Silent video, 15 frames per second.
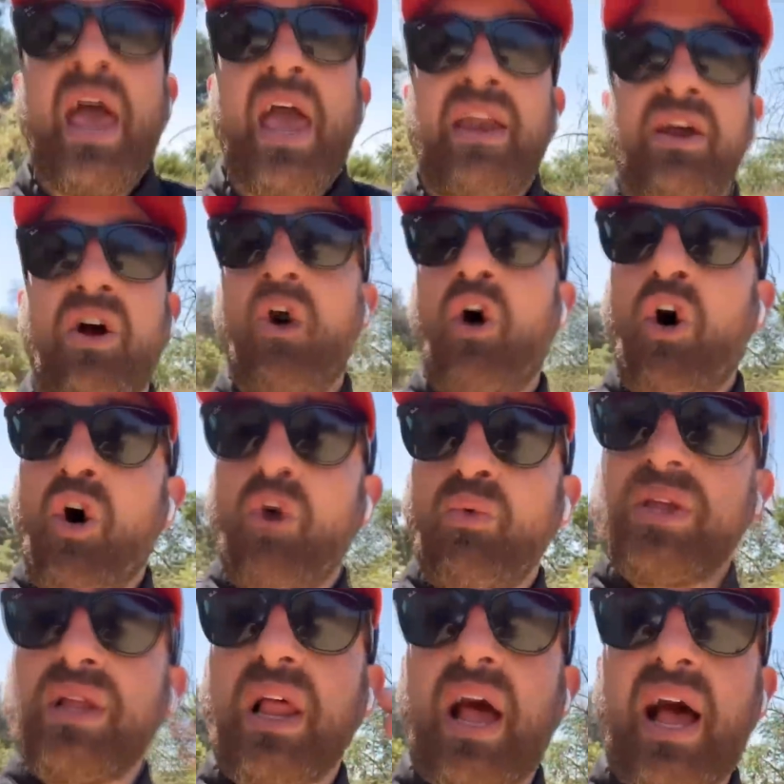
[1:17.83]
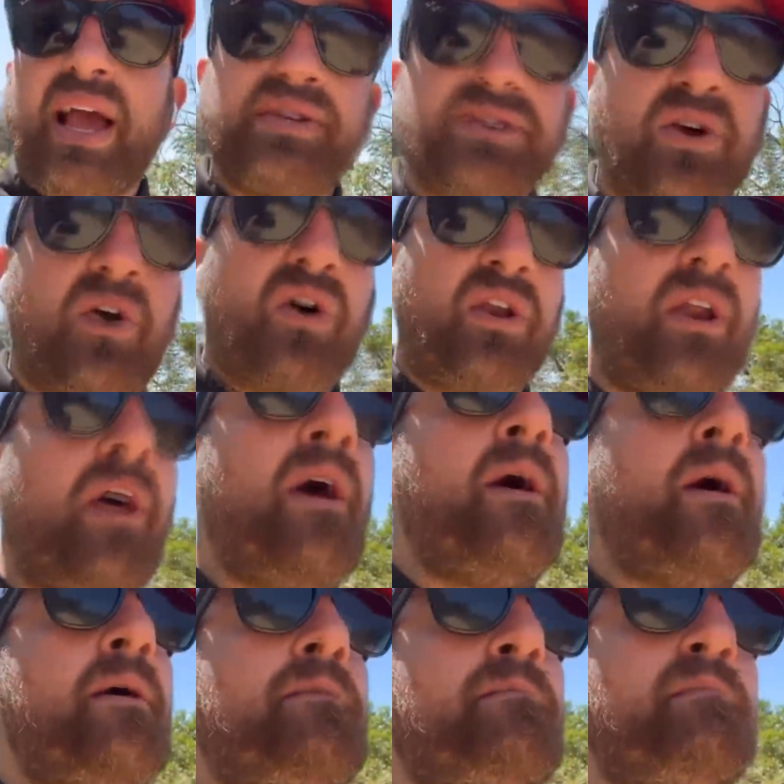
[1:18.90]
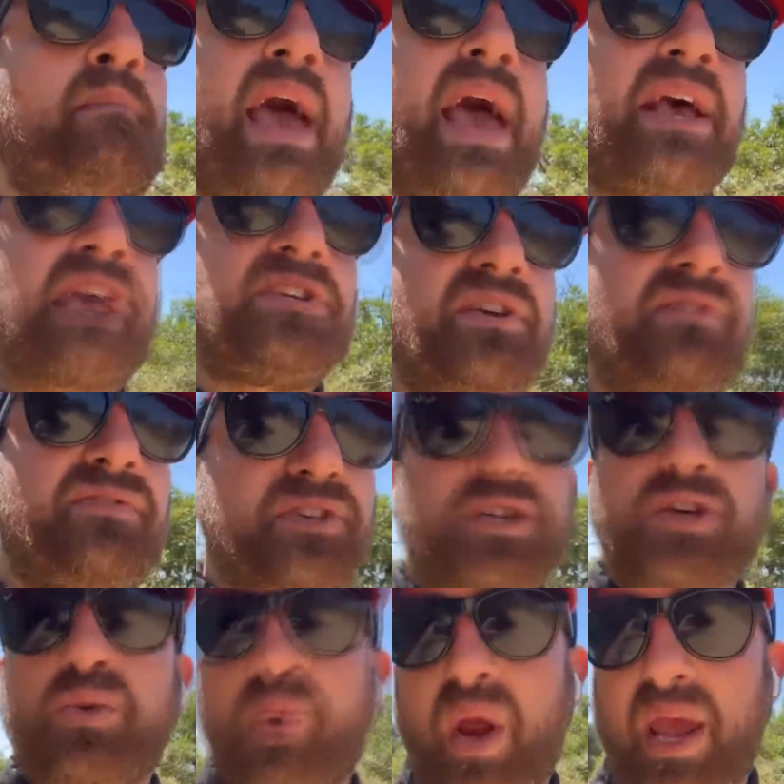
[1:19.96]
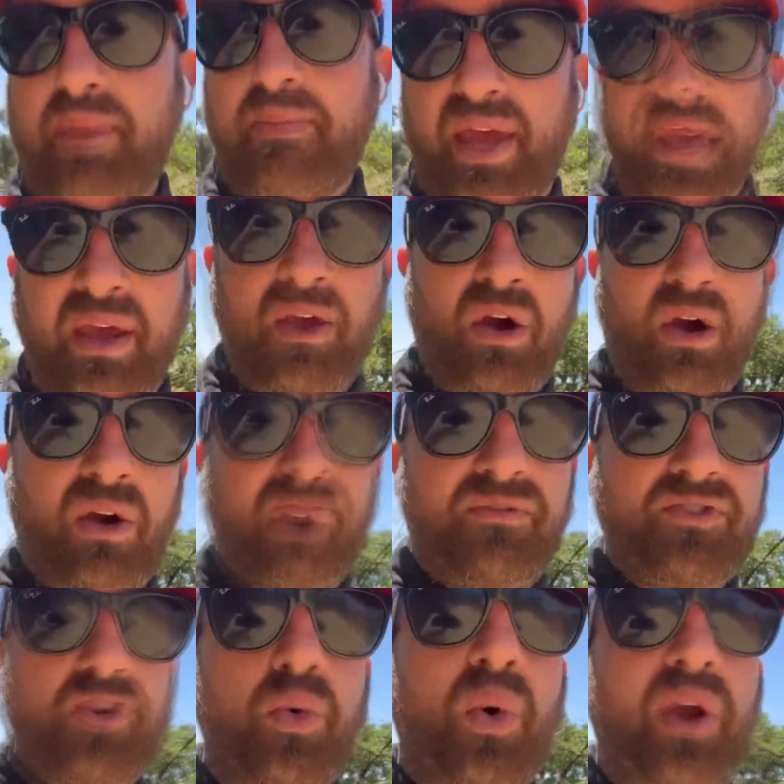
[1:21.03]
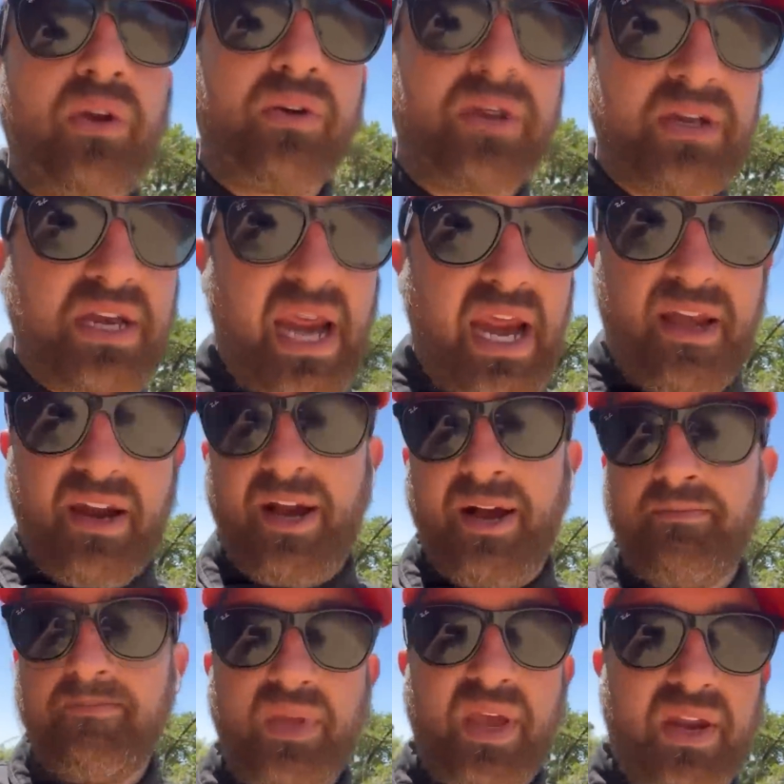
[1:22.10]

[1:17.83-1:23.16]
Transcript: And it all relies on massive scraping of Twitter data